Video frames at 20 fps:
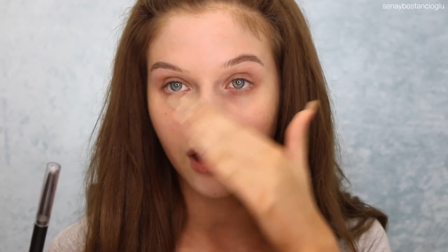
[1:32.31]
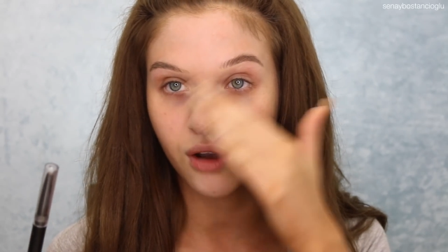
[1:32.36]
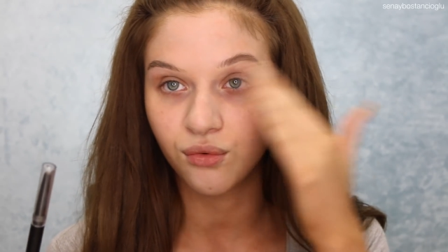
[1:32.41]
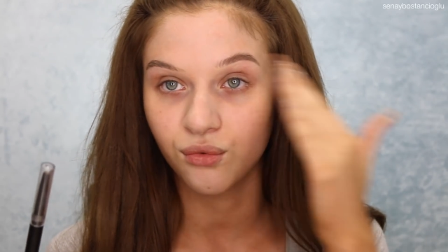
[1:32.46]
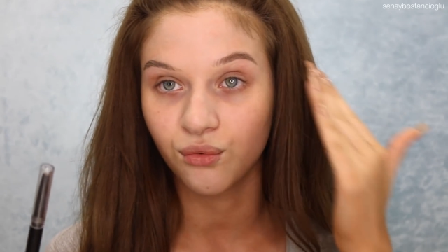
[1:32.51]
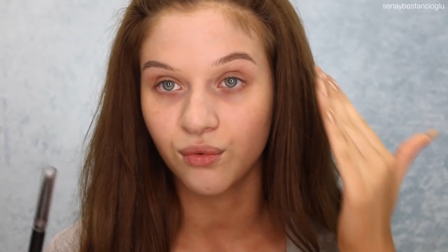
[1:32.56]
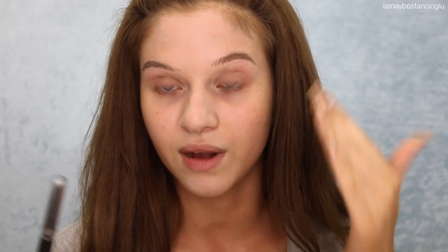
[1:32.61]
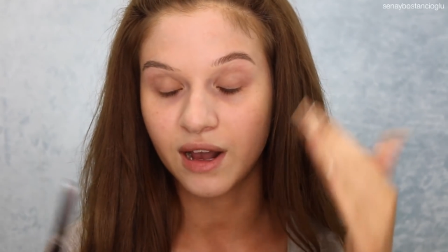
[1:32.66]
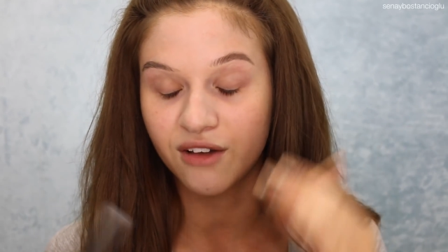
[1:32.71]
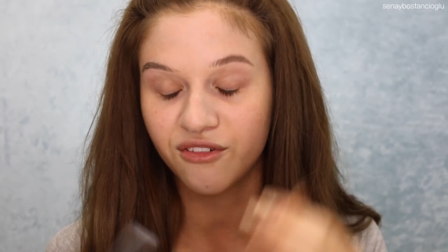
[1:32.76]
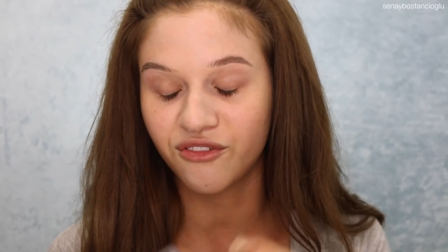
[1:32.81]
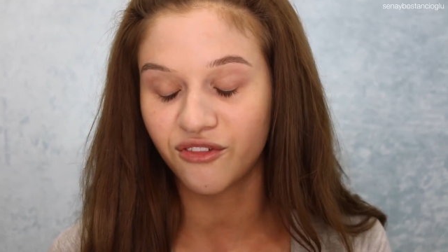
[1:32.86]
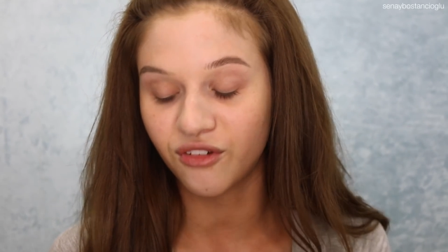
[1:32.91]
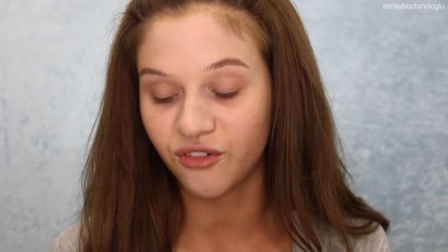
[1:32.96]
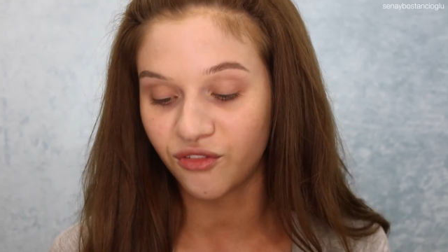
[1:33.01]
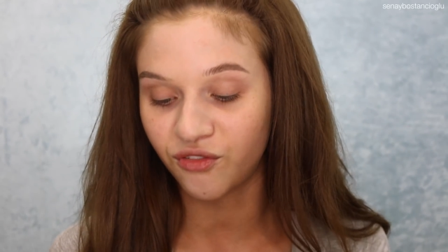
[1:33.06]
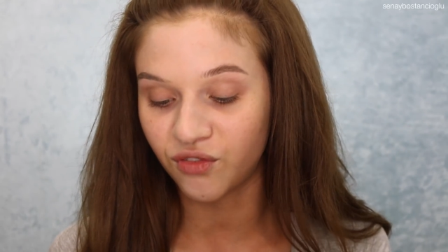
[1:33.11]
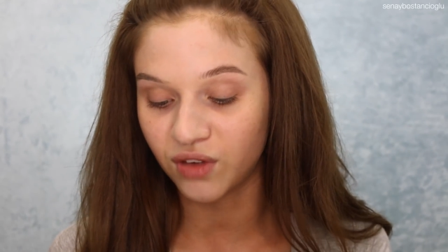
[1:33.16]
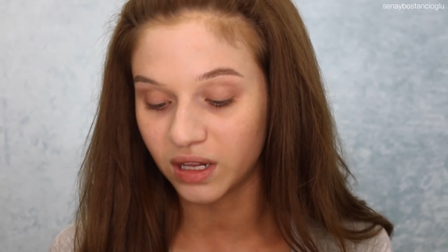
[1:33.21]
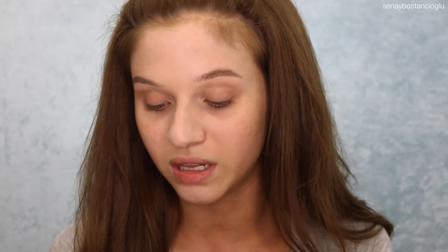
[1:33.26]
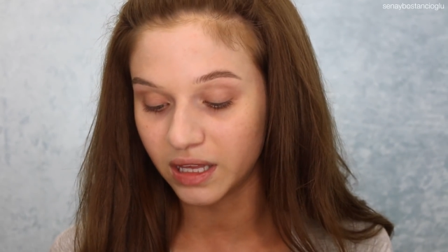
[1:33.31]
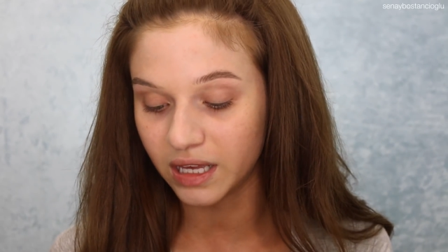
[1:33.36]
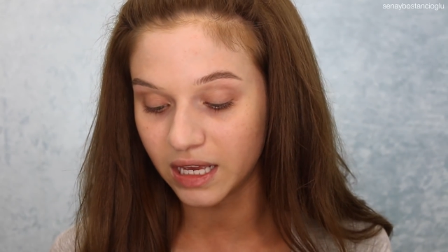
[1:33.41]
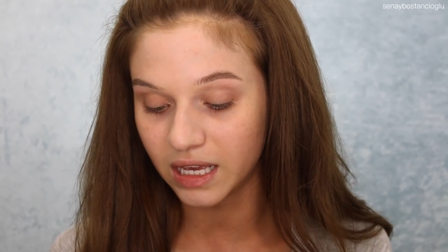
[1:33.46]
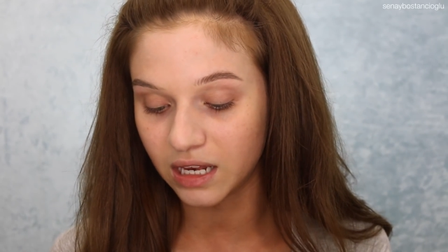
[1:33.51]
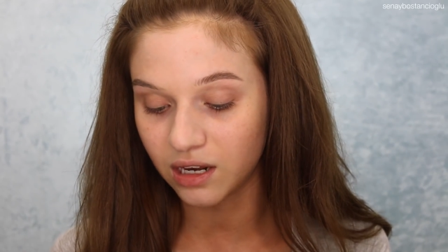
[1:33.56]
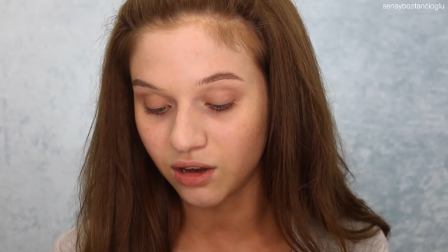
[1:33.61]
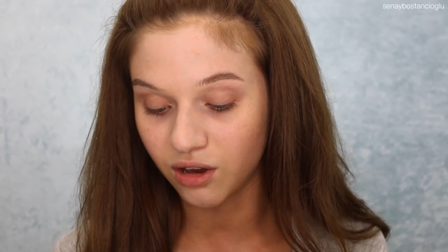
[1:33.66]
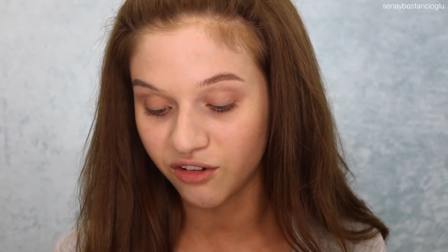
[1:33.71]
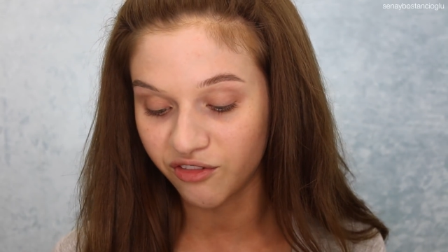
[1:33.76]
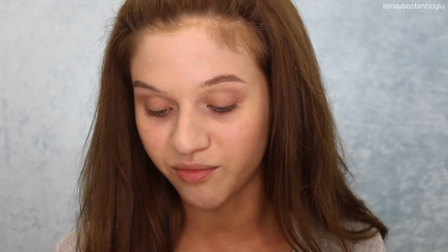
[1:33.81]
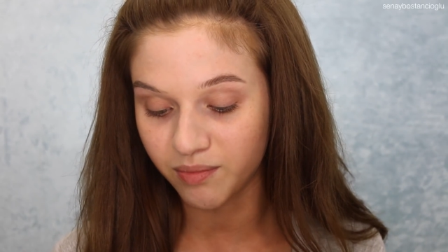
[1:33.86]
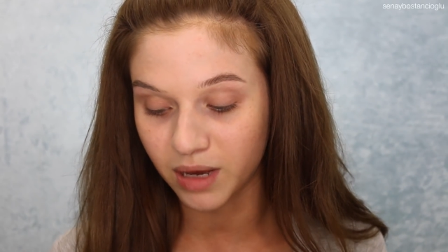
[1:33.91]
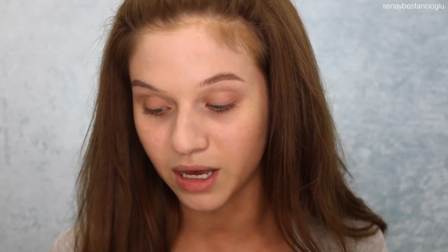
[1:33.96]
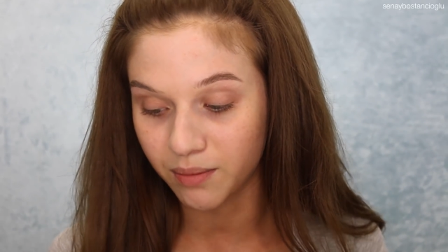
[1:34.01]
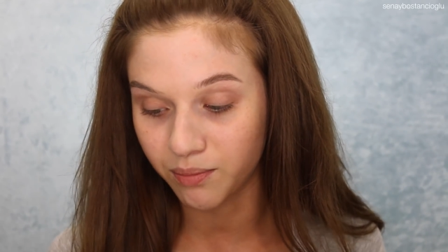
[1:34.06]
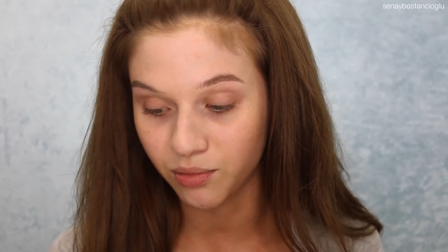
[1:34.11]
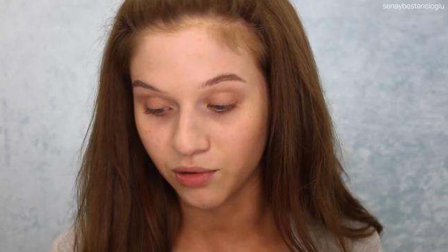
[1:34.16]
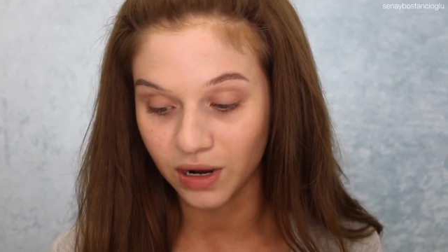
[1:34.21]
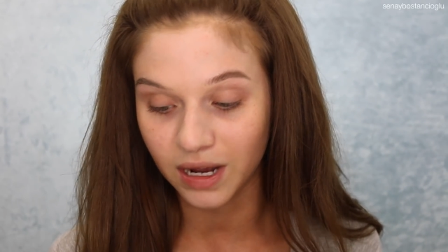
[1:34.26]
a rough fill in of
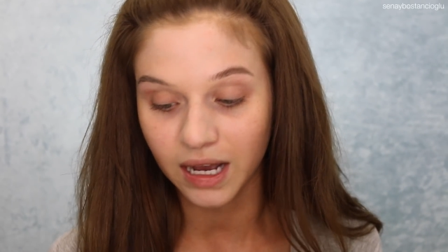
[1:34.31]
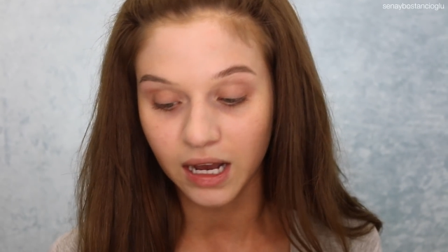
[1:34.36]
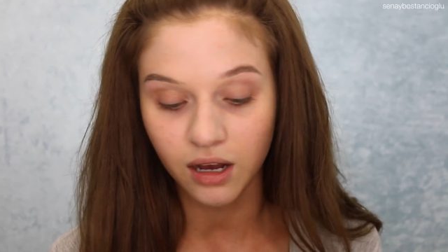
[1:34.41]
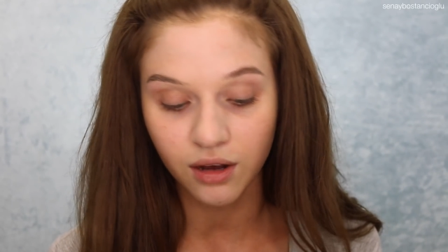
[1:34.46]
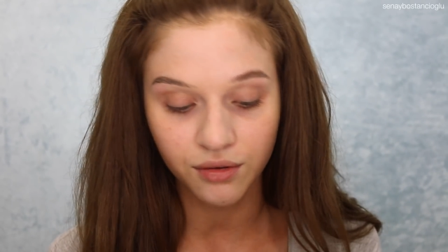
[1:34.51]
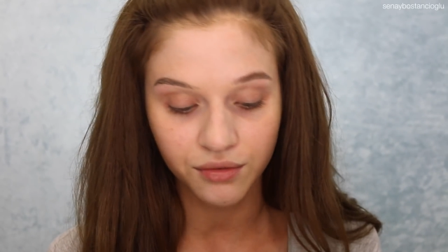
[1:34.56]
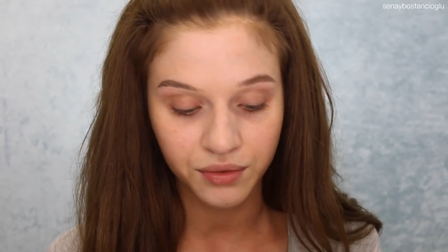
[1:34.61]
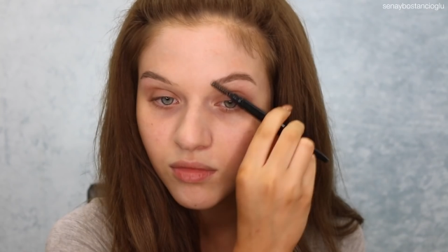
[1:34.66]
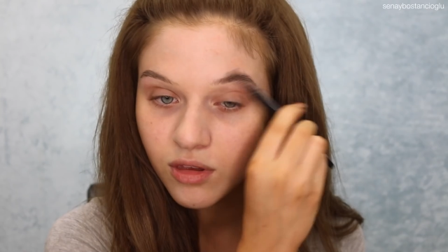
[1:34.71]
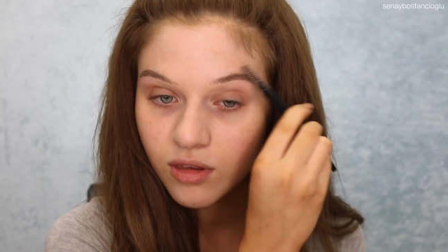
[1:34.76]
my brow.